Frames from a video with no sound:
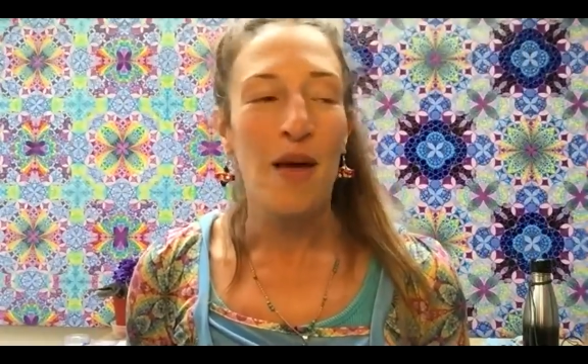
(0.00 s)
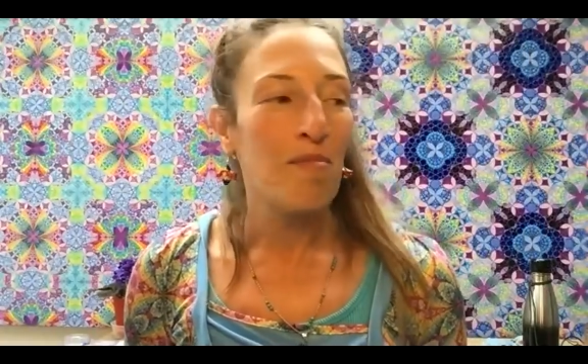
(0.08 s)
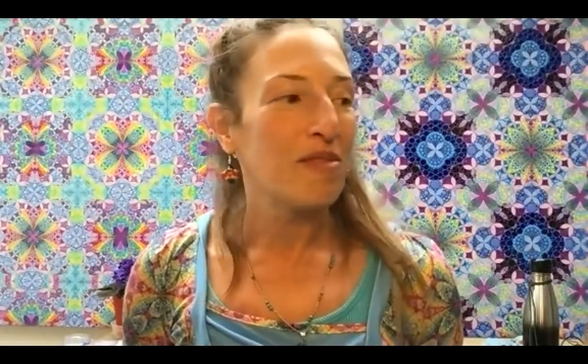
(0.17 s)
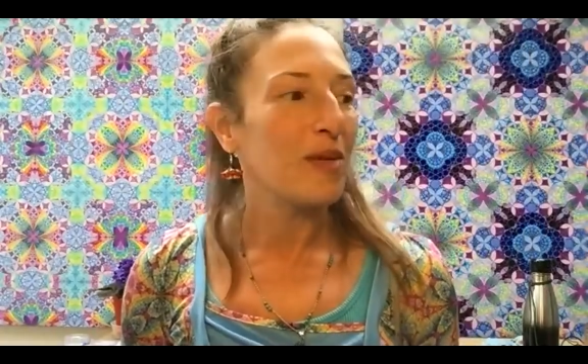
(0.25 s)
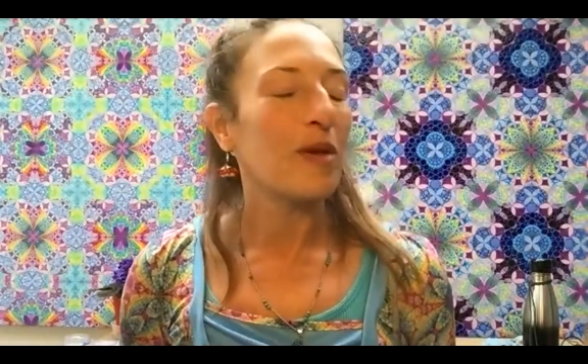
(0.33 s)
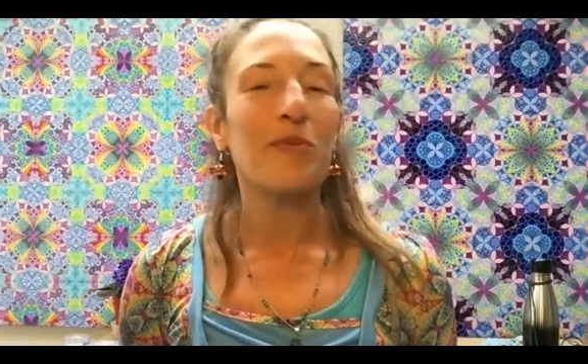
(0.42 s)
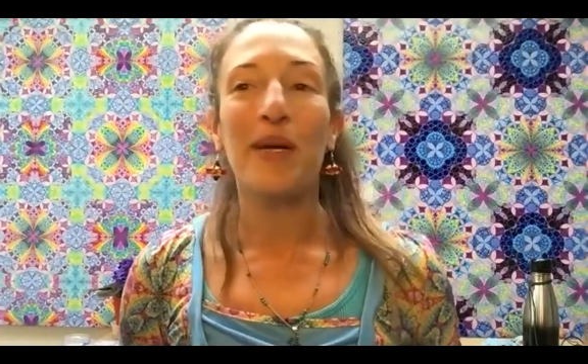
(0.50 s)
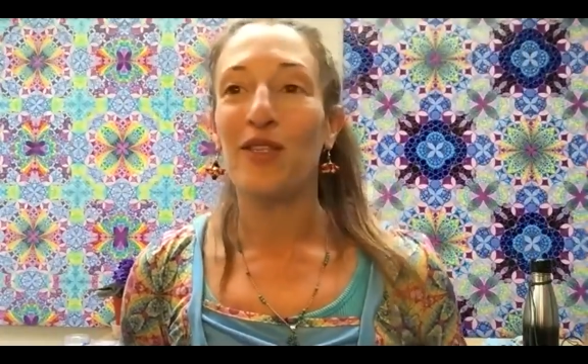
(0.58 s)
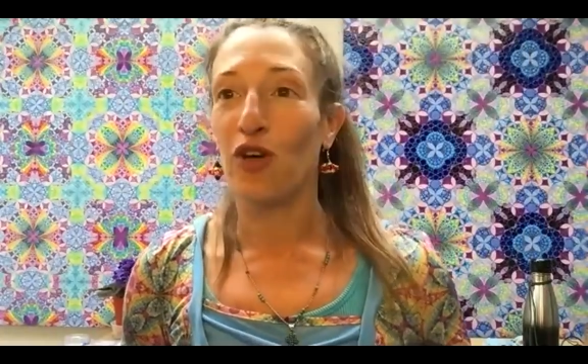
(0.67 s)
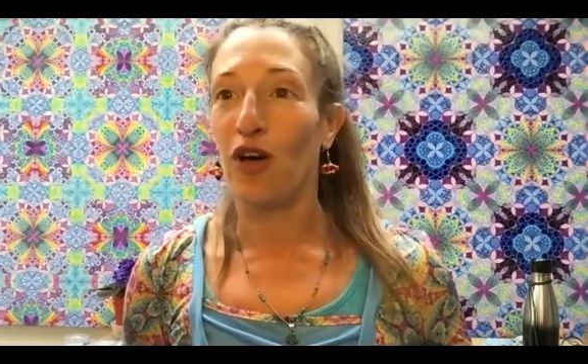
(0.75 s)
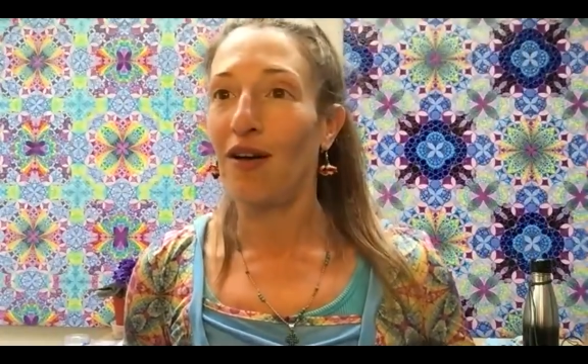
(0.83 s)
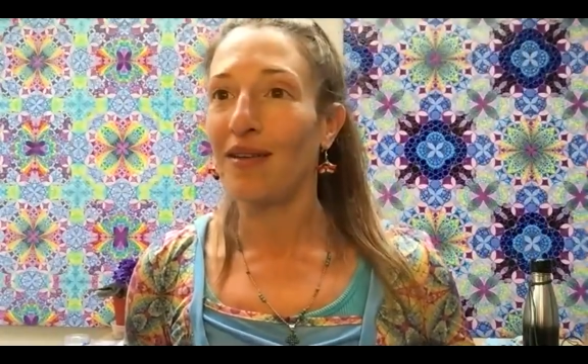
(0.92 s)
Sometimes my
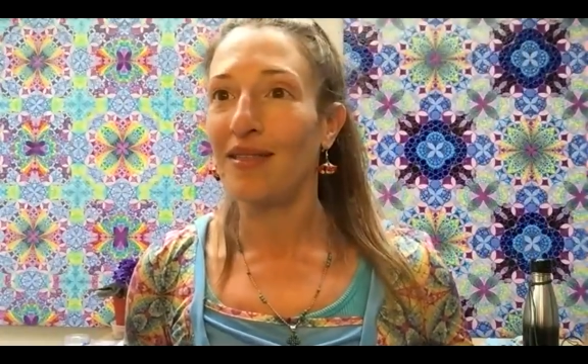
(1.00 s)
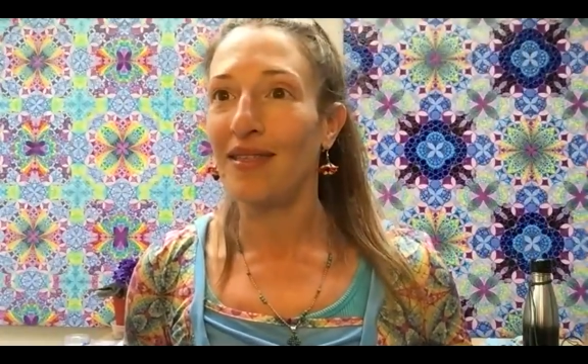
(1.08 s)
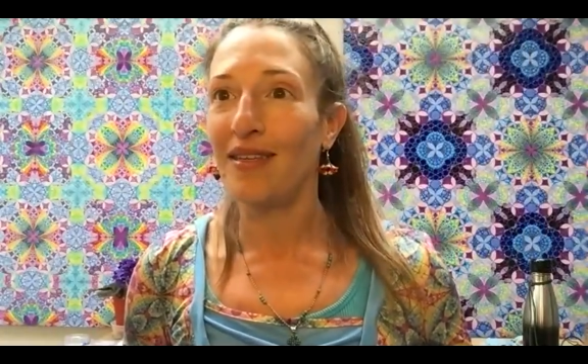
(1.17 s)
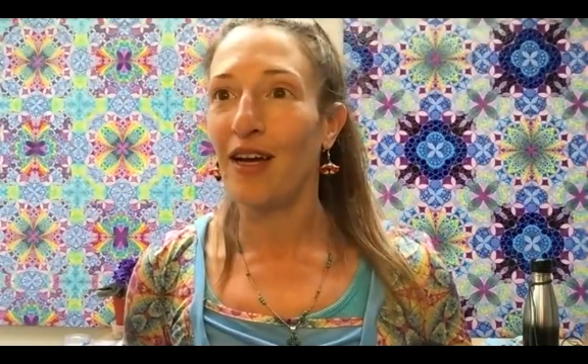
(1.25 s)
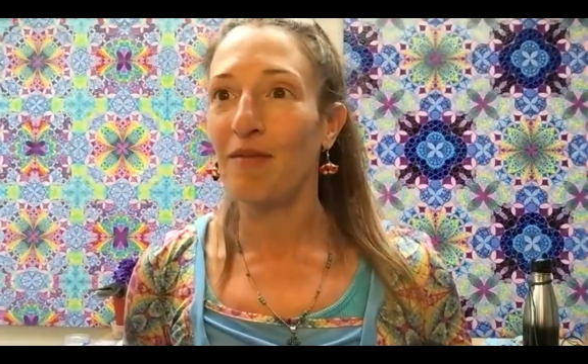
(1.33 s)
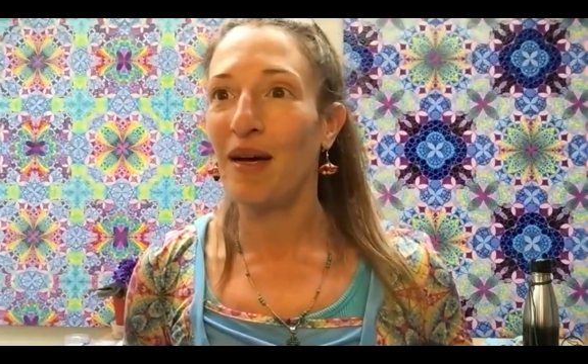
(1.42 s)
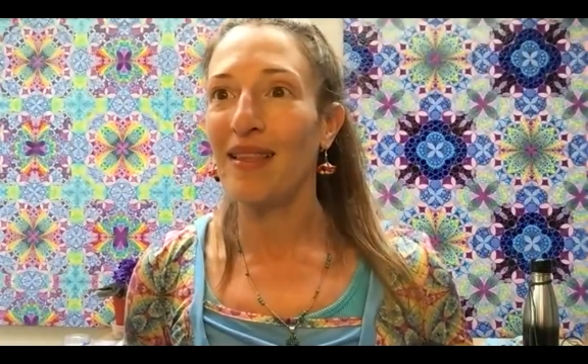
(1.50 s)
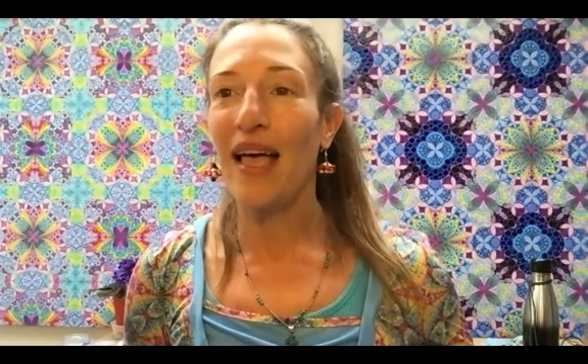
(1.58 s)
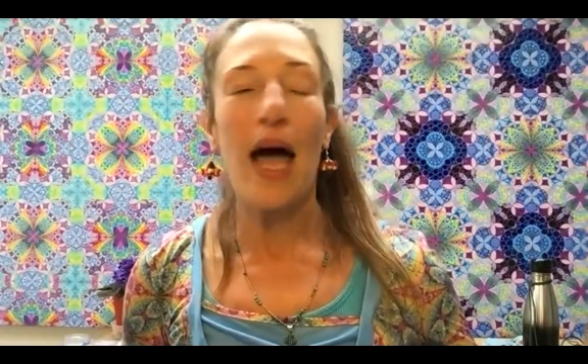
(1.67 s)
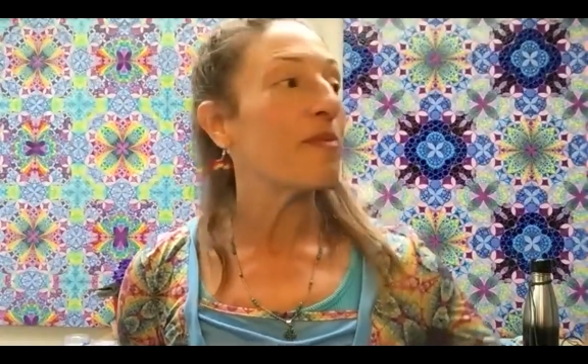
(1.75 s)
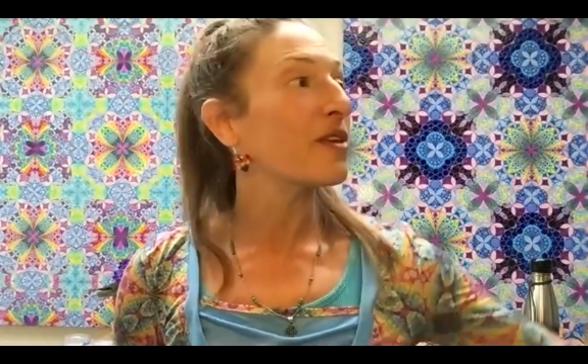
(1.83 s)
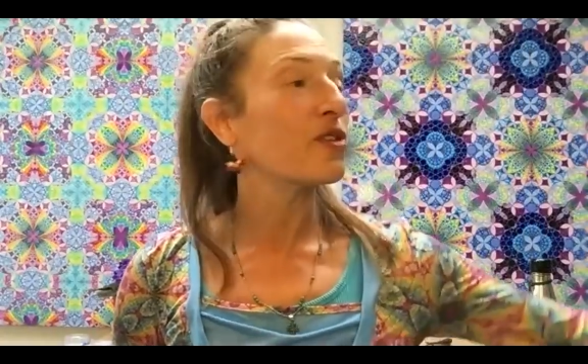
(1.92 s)
dog is sitting on my
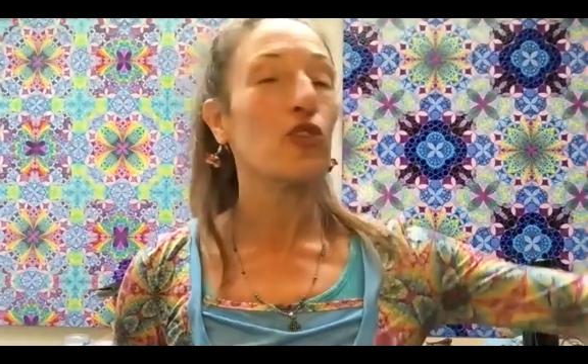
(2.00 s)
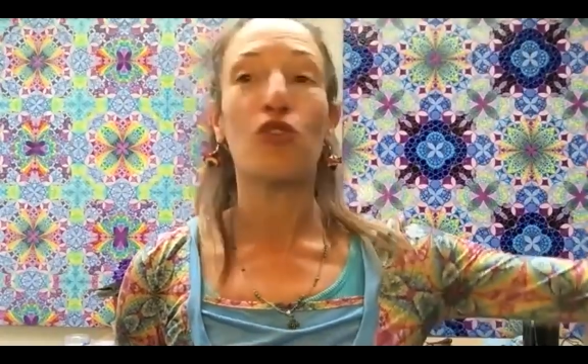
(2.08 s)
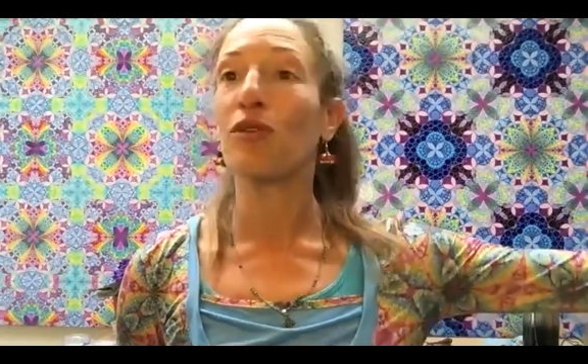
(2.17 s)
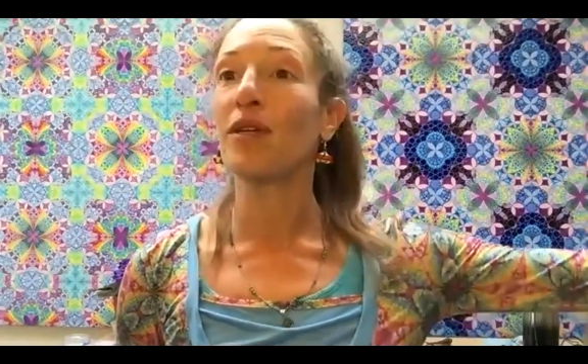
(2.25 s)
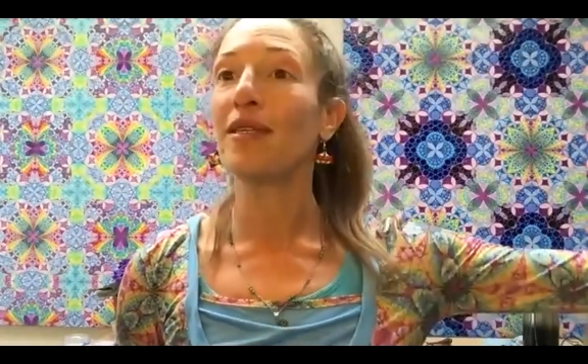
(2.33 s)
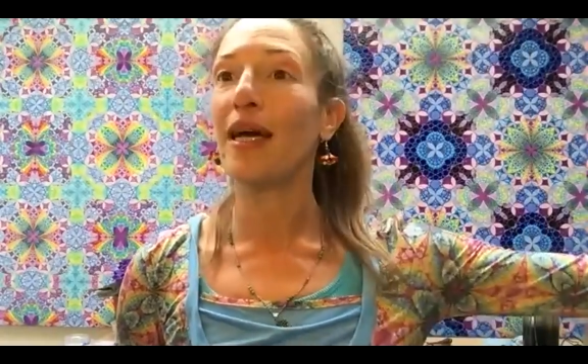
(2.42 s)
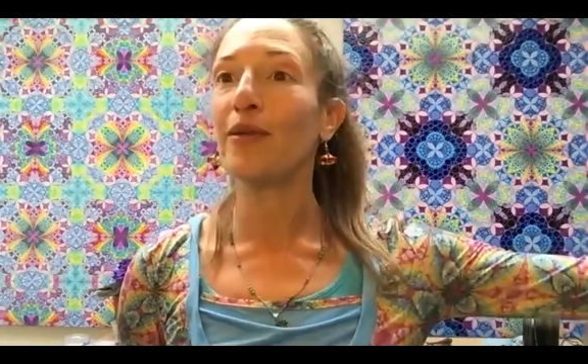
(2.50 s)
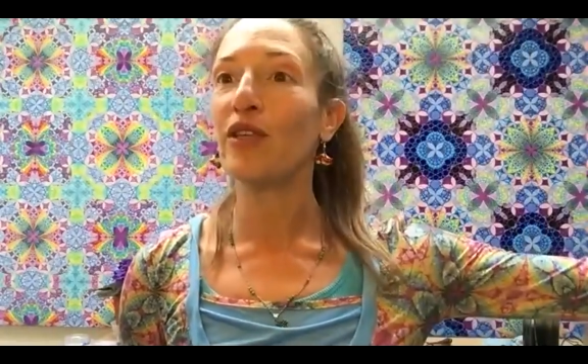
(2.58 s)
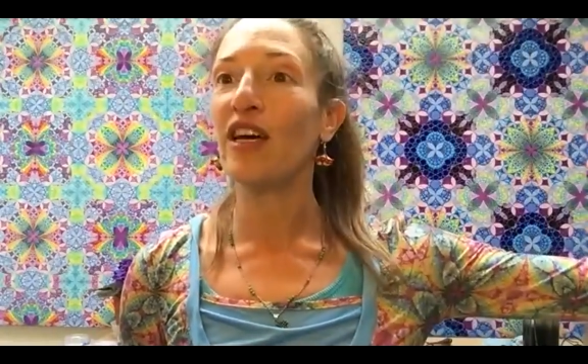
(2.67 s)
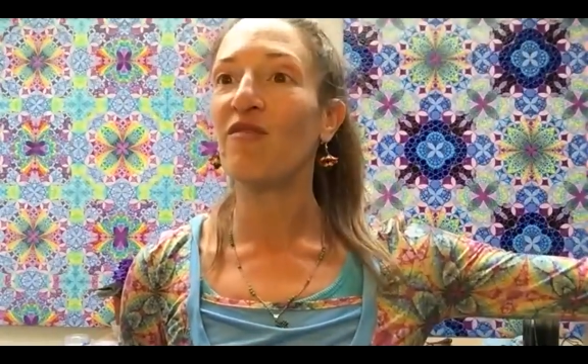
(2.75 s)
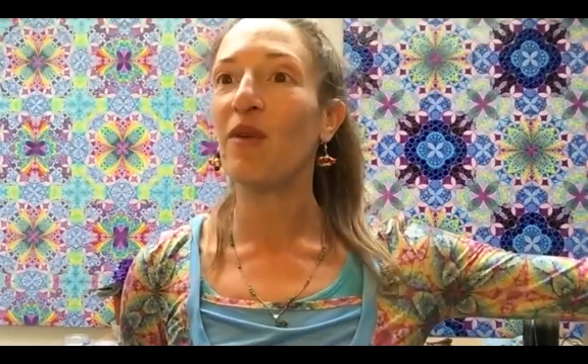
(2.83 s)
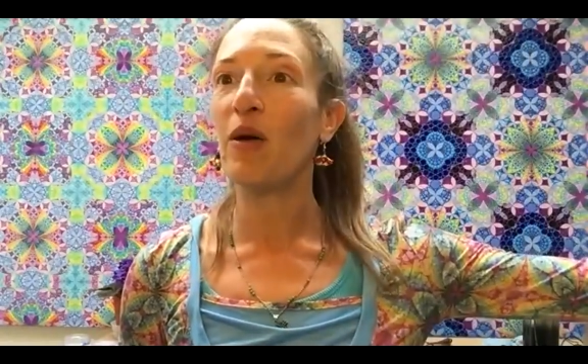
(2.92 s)
lap. There's trees
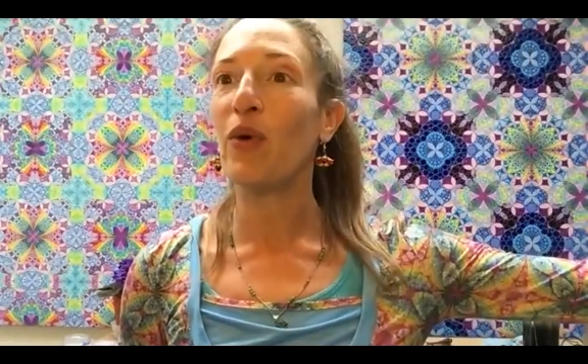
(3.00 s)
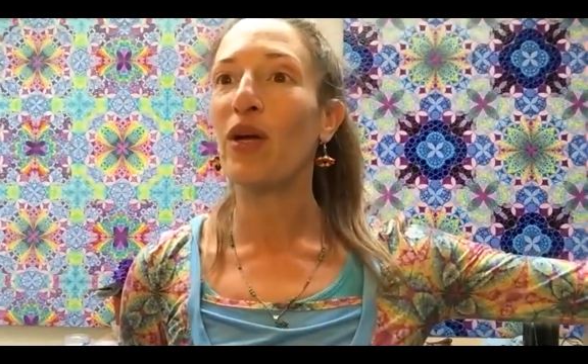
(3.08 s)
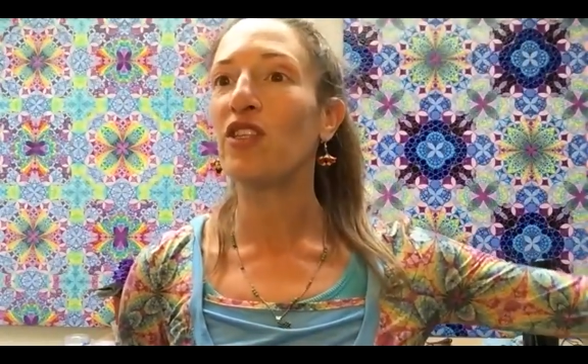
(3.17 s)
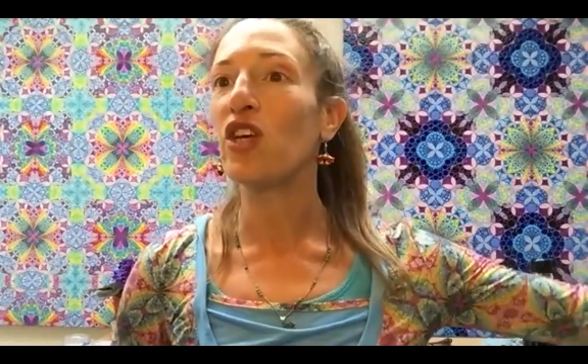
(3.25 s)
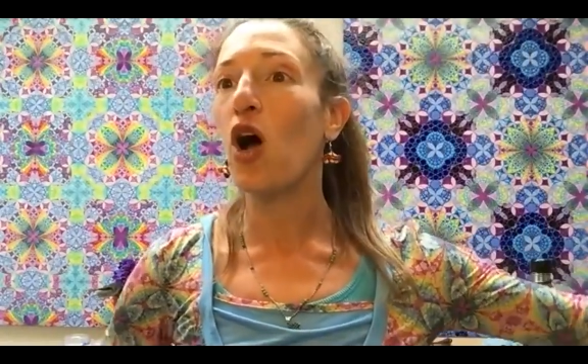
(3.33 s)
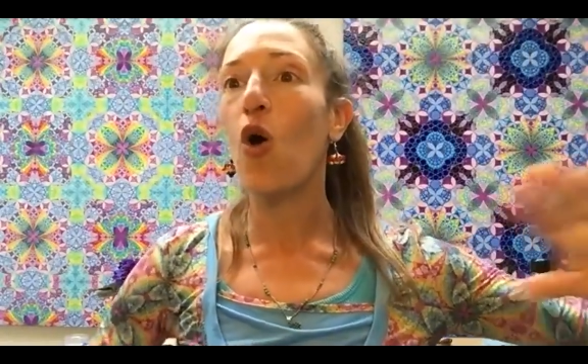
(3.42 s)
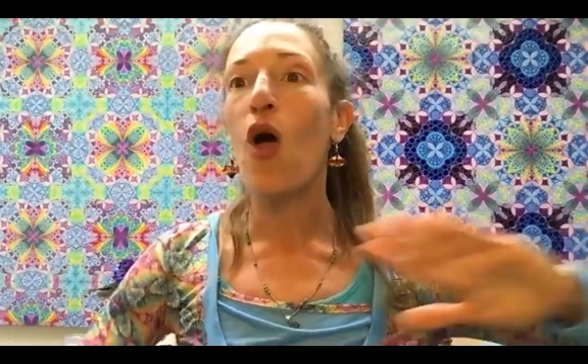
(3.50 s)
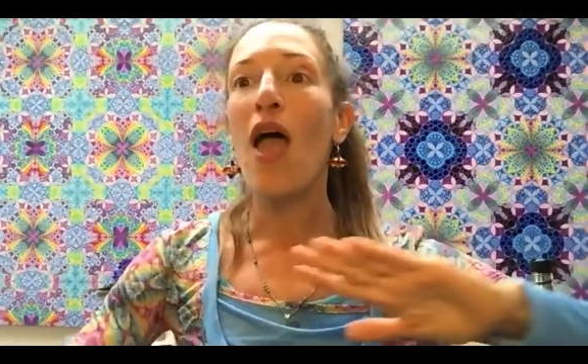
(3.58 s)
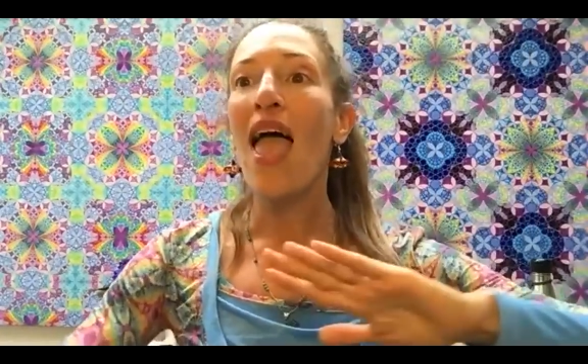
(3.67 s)
outside of my window.